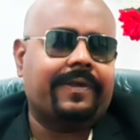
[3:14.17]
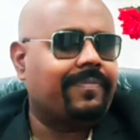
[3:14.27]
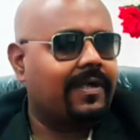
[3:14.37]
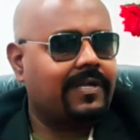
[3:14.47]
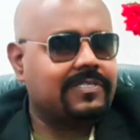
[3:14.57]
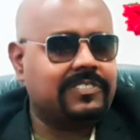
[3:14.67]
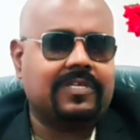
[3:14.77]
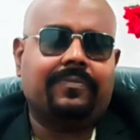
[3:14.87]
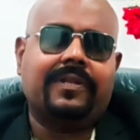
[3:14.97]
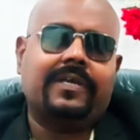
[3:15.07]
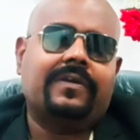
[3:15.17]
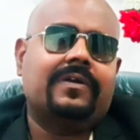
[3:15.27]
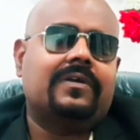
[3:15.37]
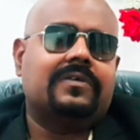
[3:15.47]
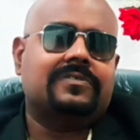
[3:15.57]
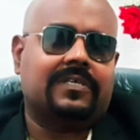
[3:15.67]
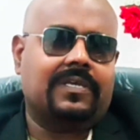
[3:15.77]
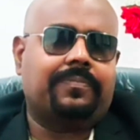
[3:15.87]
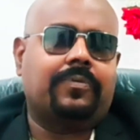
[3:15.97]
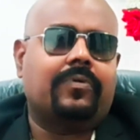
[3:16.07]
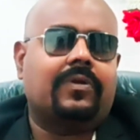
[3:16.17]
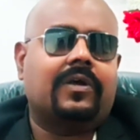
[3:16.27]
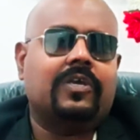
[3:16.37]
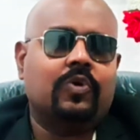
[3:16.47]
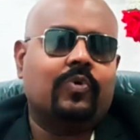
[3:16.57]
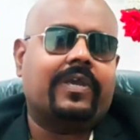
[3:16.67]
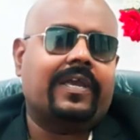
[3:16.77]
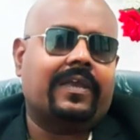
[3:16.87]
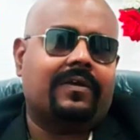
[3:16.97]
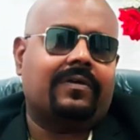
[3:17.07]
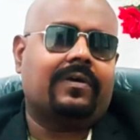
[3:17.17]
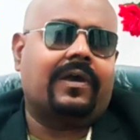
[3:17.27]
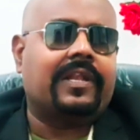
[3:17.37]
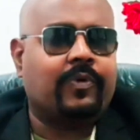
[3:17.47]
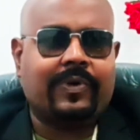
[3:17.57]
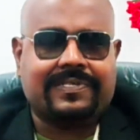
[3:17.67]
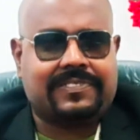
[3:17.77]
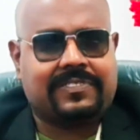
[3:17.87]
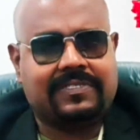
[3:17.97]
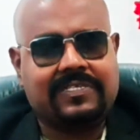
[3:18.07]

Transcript: Okay, Germany, Singapore, UK and US.